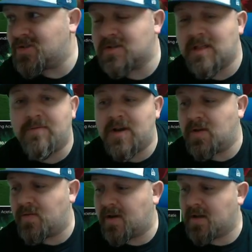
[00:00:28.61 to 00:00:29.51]
There's another
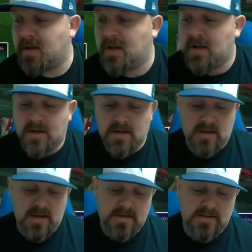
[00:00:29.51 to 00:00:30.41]
video that
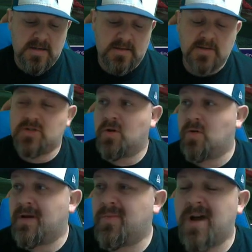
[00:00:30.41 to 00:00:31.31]
I did that
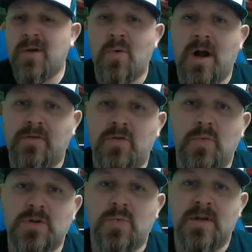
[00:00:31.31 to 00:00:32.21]
show, I walked through
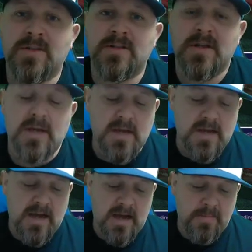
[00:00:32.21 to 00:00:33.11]
which ones
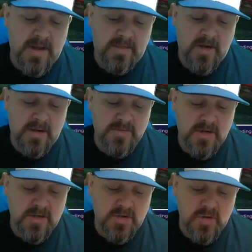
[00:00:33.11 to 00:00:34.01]
I thought I was
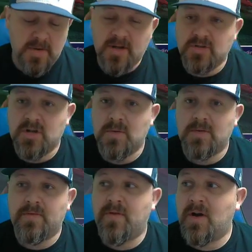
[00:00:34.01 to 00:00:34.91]
going to do, but I'll show you
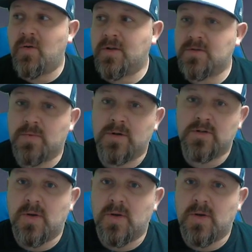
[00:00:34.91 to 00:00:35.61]
what the final ones were.